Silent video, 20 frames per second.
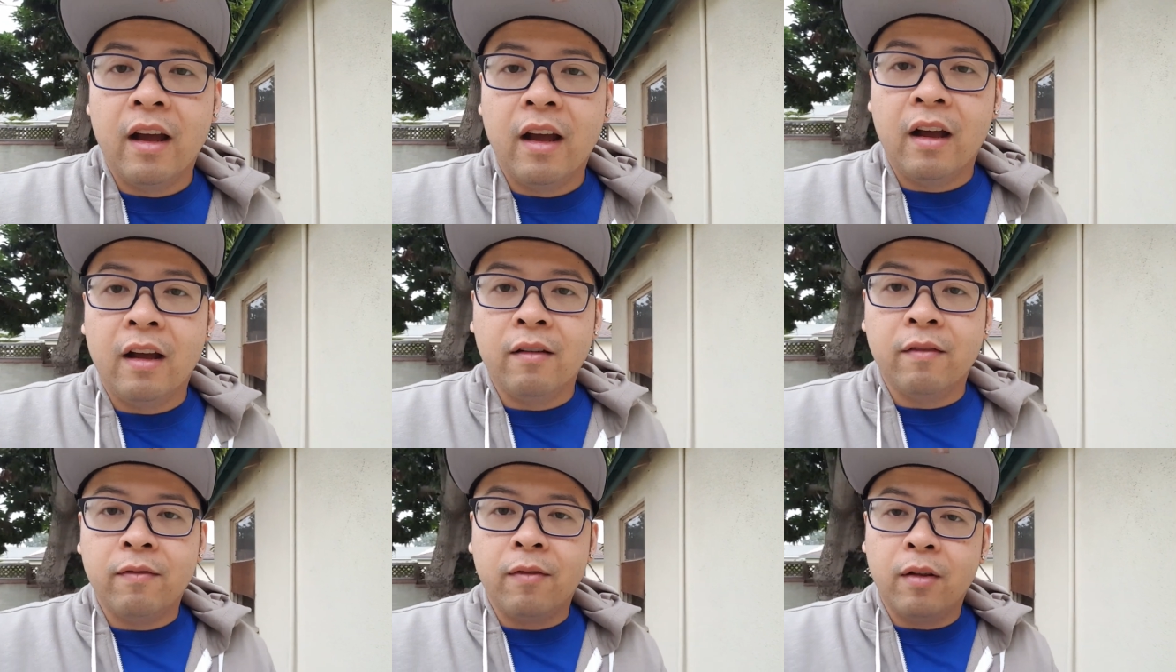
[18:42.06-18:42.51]

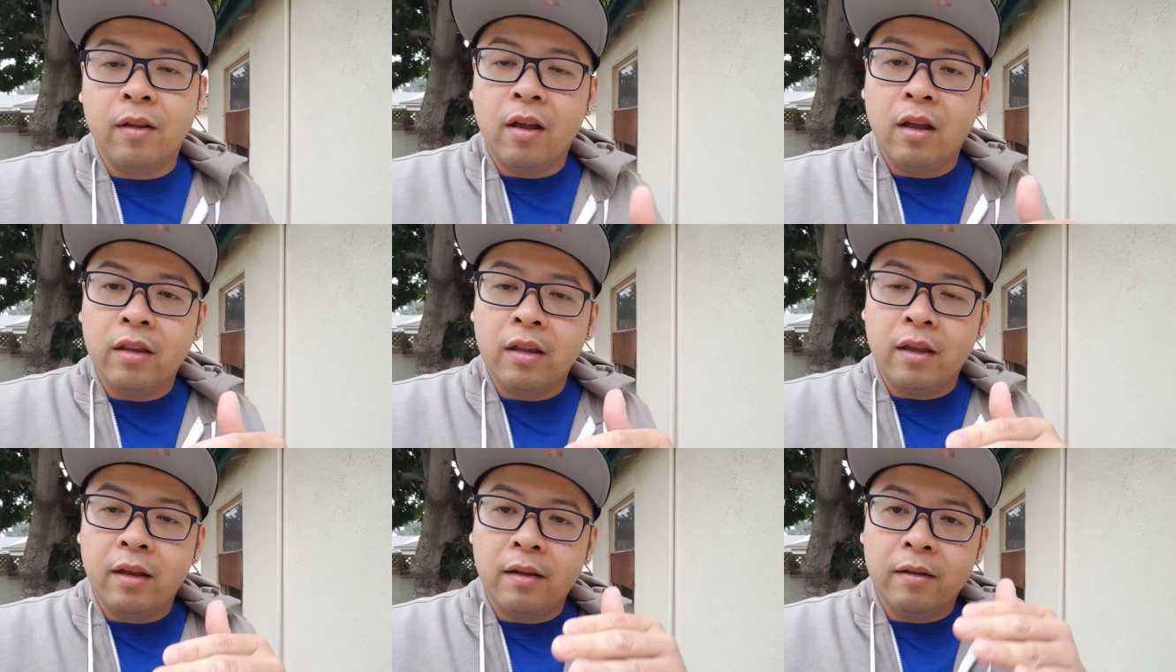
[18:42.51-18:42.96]
uh, for
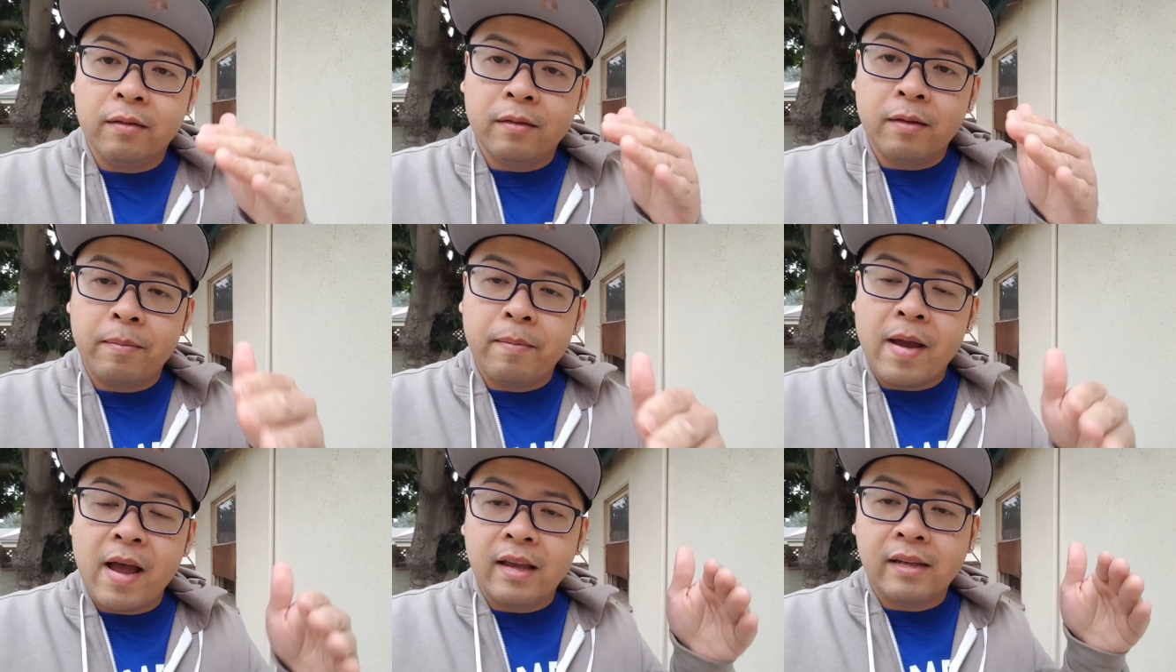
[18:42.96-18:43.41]
all the,
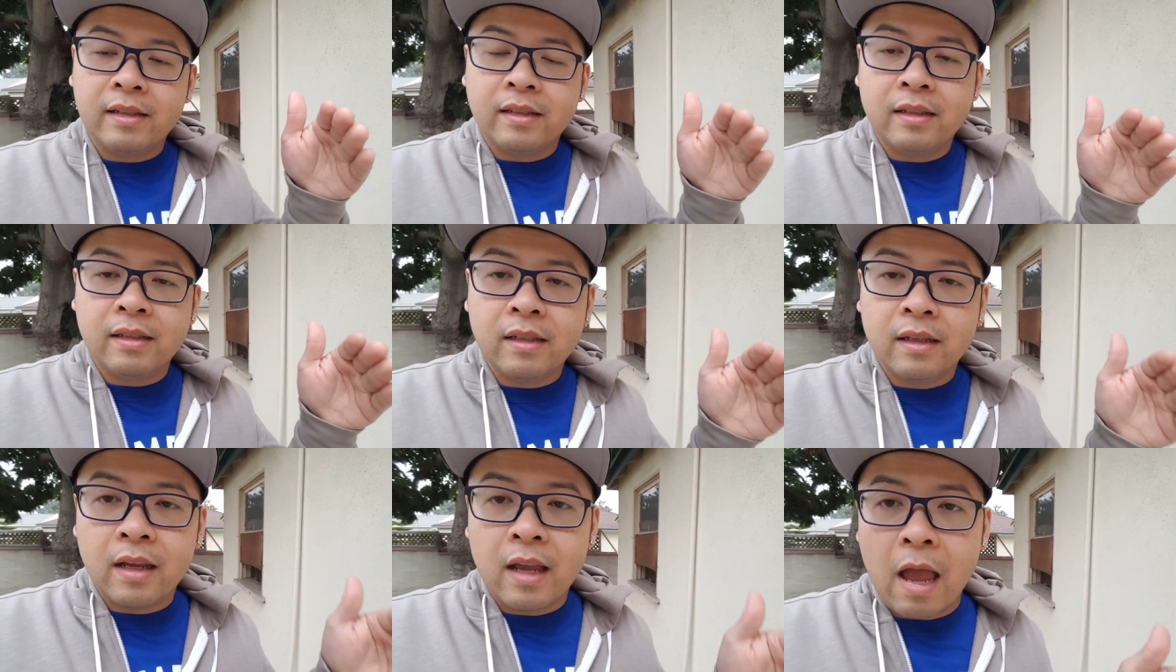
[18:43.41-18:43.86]
the
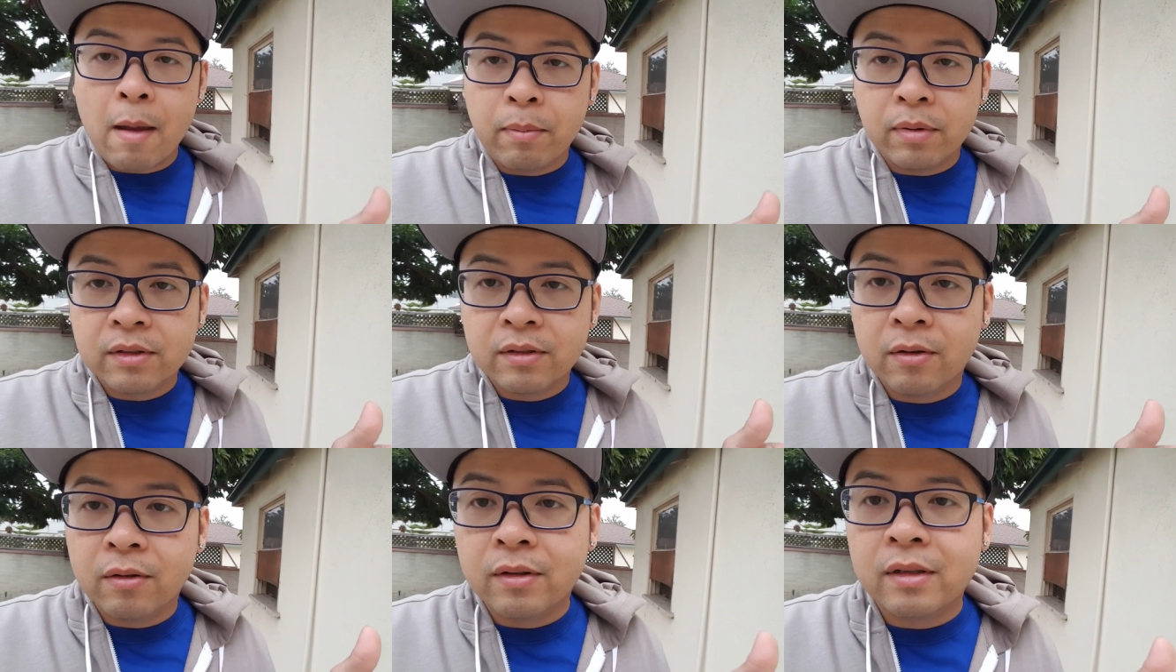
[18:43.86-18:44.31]
past
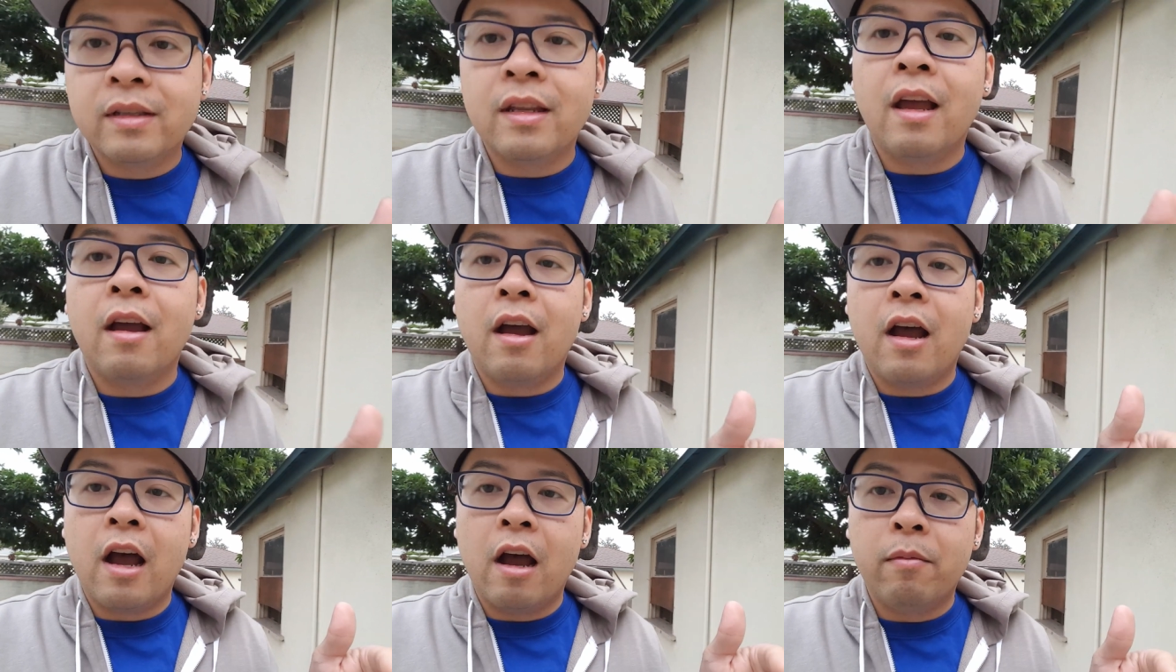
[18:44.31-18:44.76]

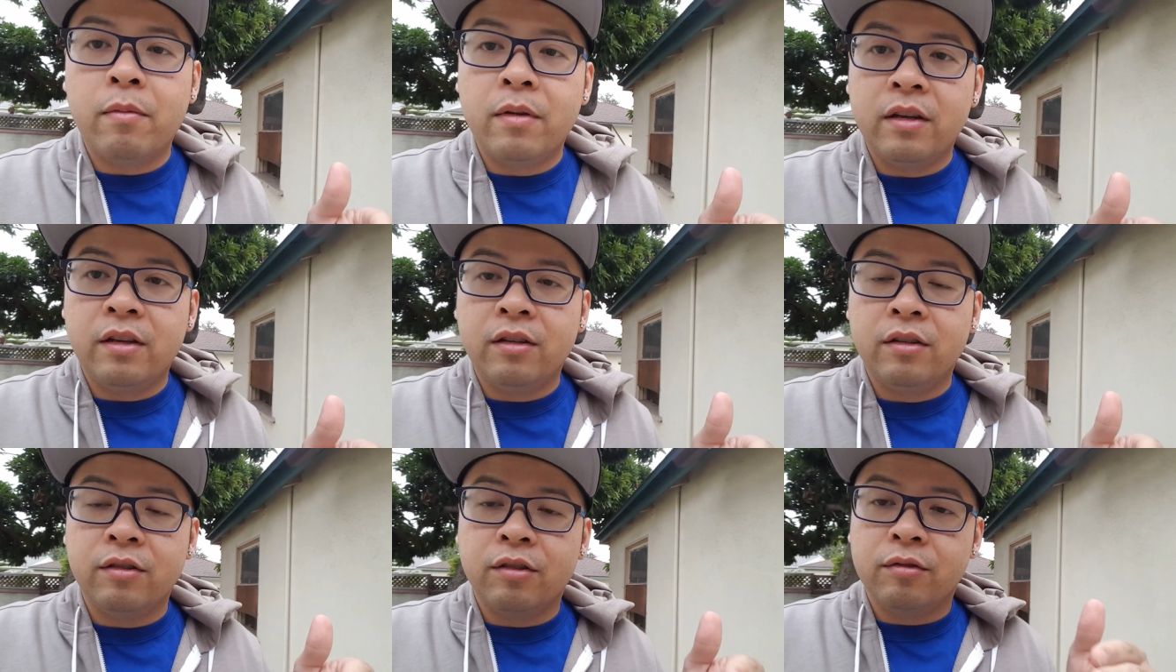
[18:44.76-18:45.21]
episodes that I've
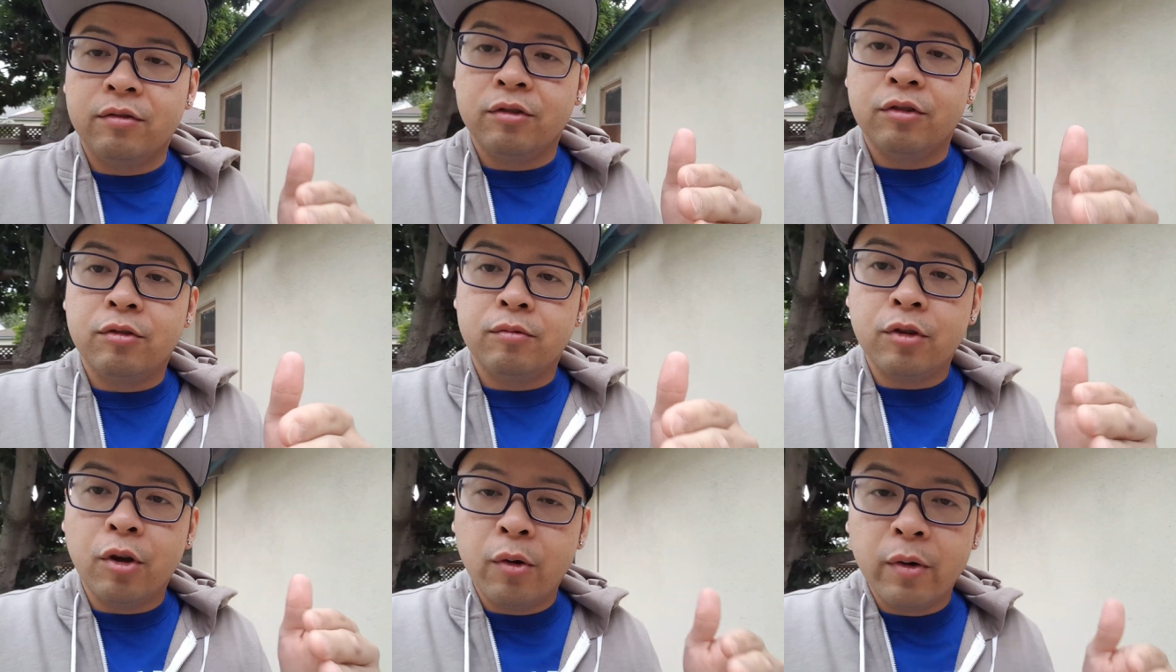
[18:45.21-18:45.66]
been
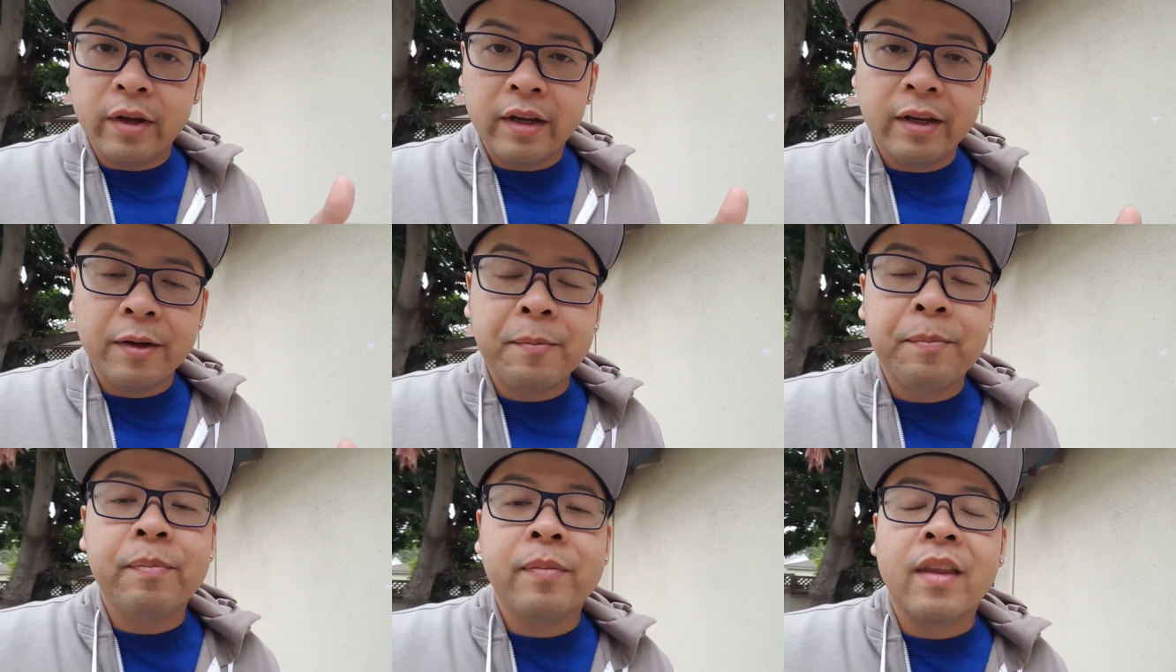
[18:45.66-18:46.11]

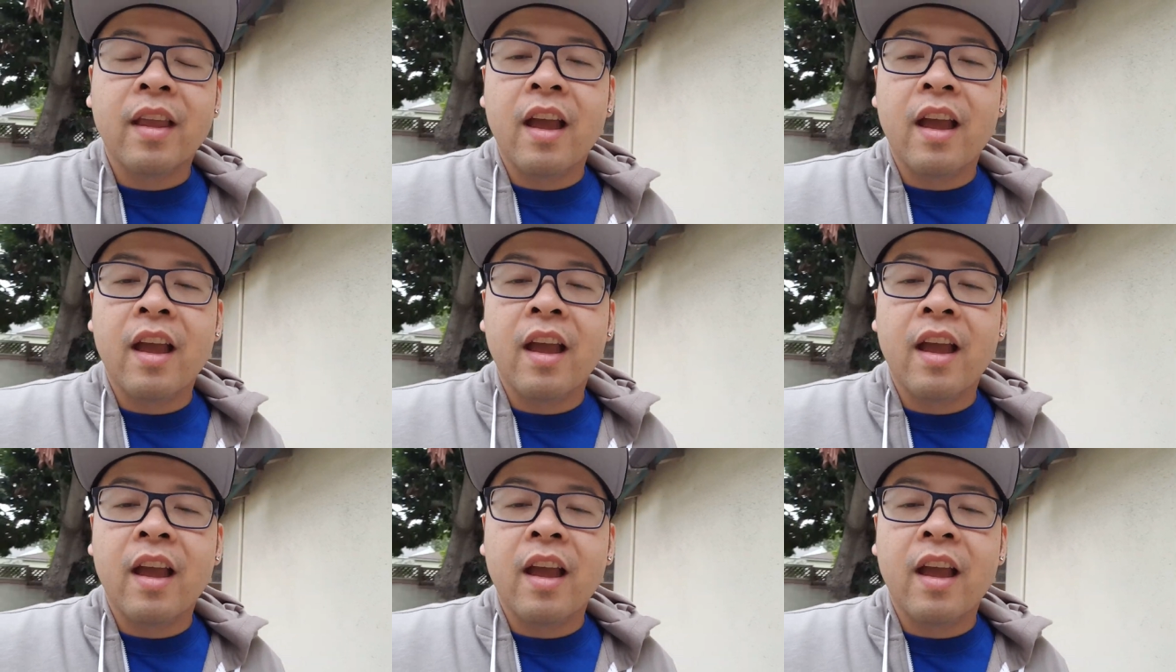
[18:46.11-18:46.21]
showing.